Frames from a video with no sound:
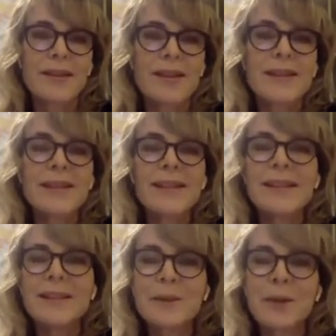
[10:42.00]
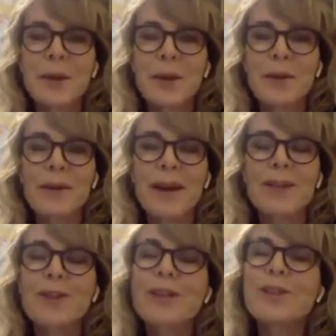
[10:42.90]
sixteen years ago, I
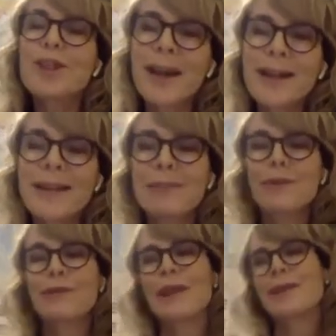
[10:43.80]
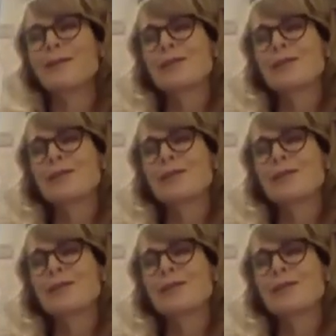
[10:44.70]
took a giant leap of faith